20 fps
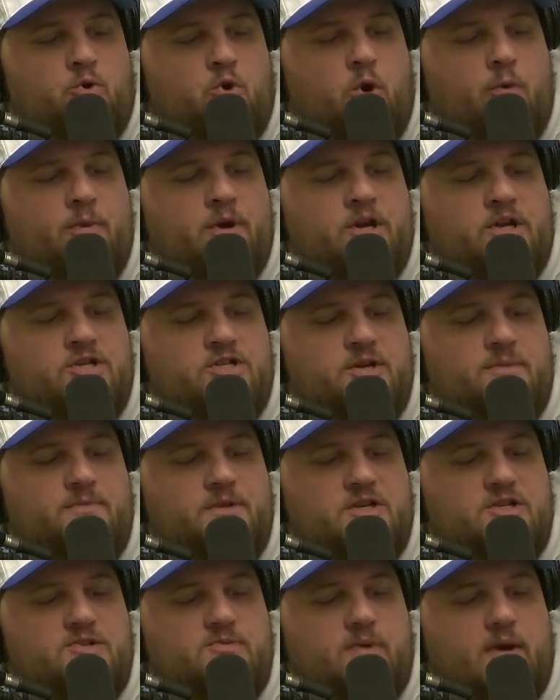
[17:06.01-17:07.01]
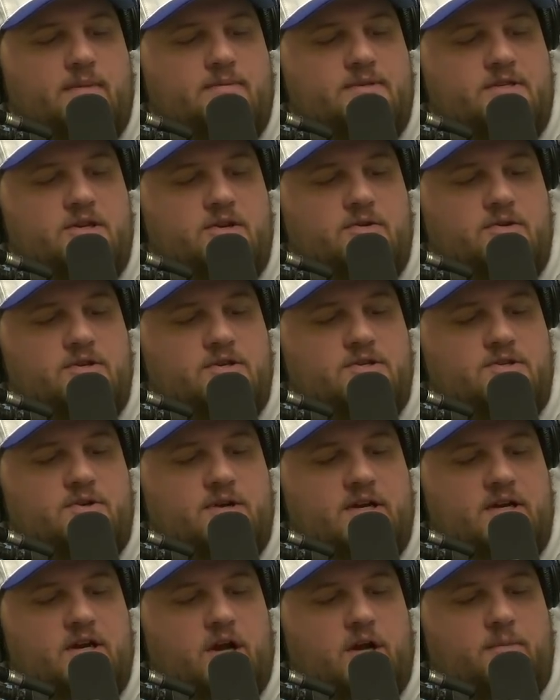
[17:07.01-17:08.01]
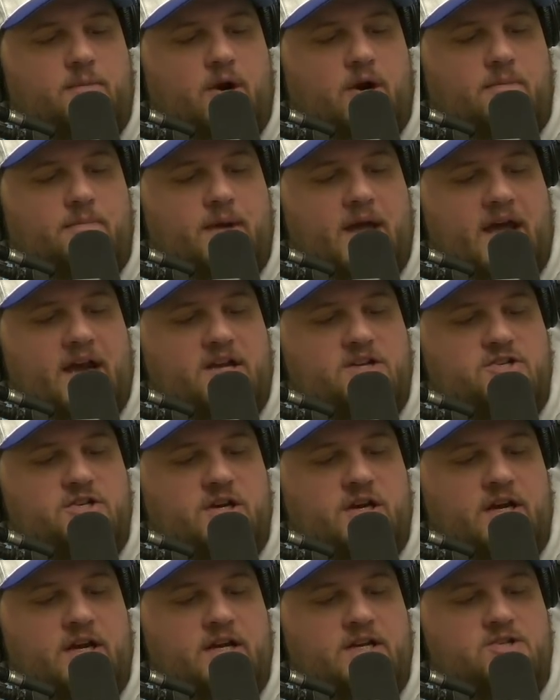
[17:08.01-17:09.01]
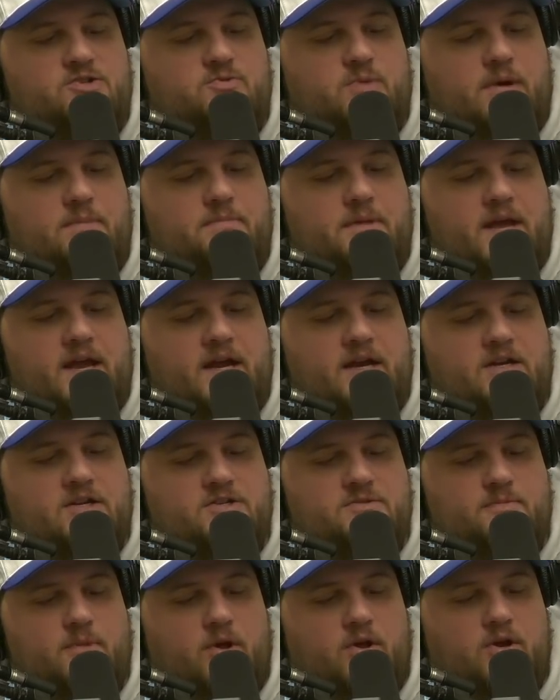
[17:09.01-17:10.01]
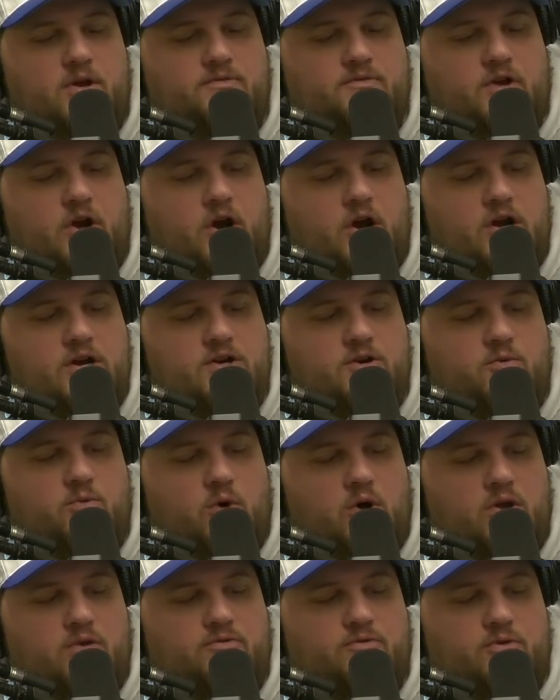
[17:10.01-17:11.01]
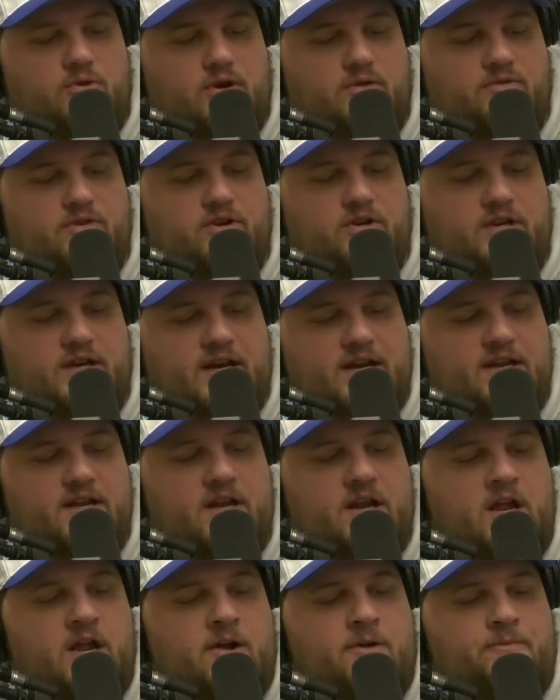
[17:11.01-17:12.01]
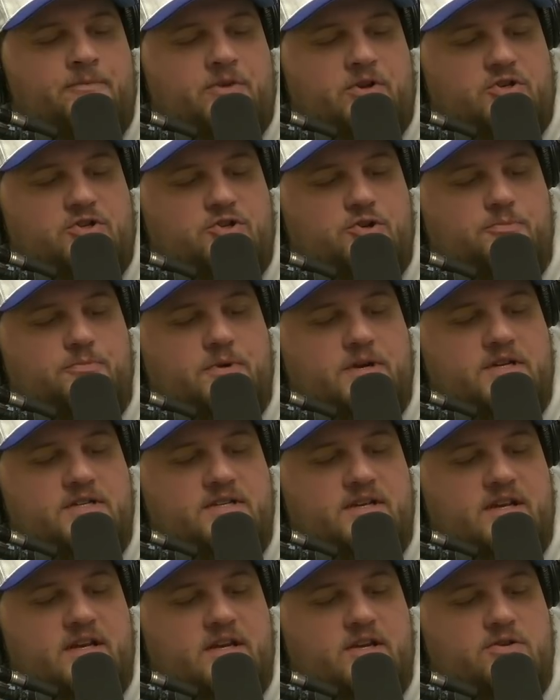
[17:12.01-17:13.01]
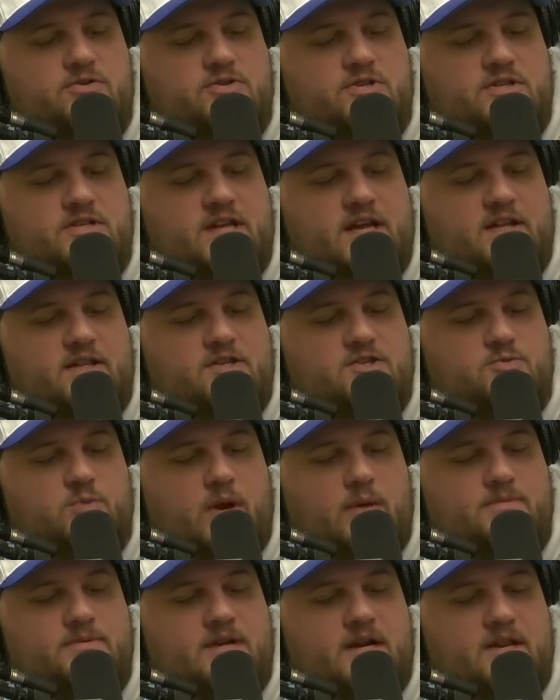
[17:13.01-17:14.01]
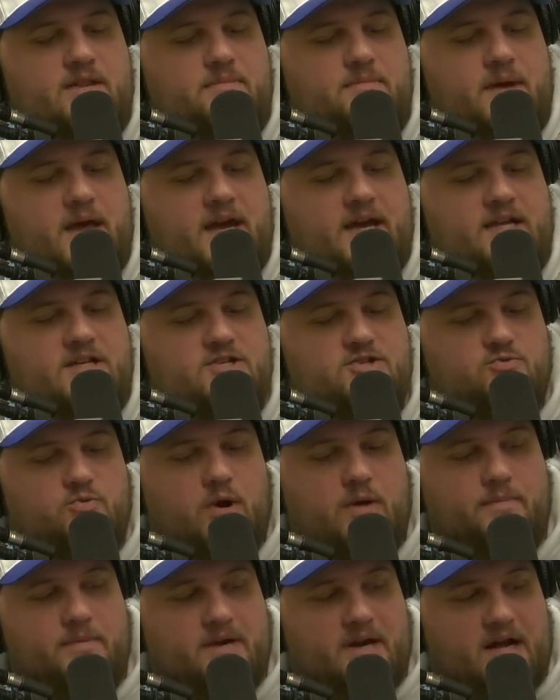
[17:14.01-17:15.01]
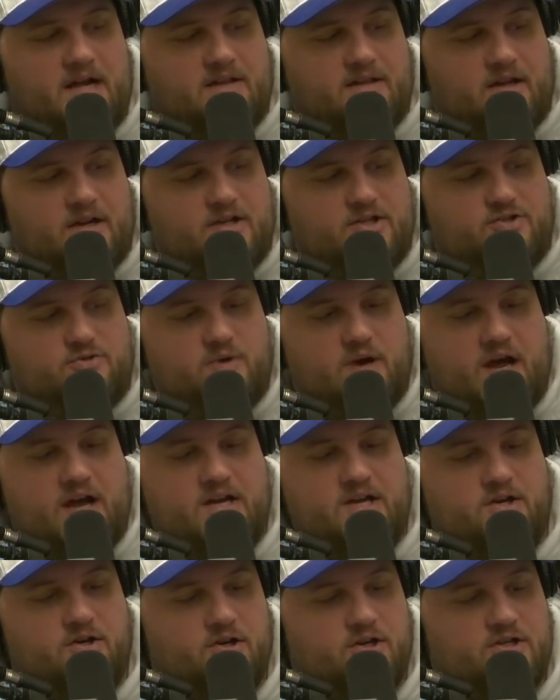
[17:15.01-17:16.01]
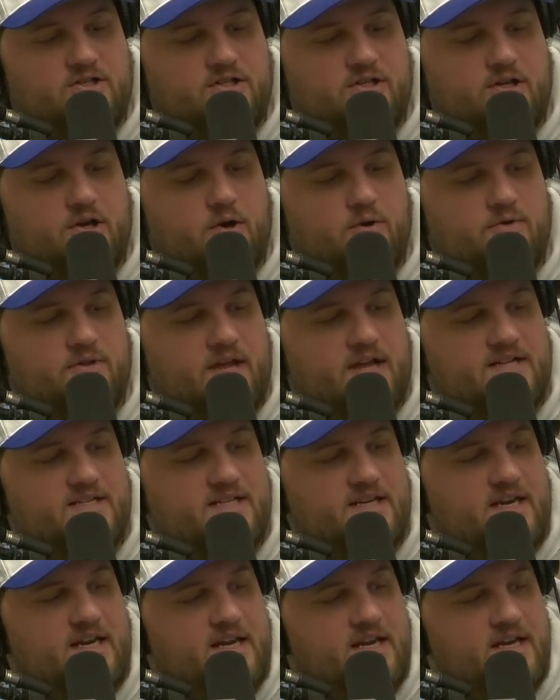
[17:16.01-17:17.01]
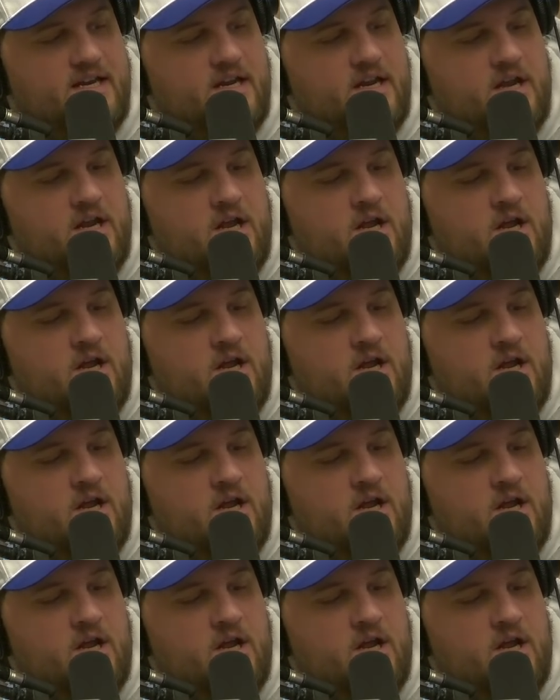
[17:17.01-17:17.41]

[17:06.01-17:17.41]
Roman can ship these swipes to you in discreet, unmarked packaging, and each swipe packet is small enough to hide in your wallet for whenever you need it. They're super easy to use. Just take the swipes out of the packet, swipe it on, let it dry, you're good to go. That's it.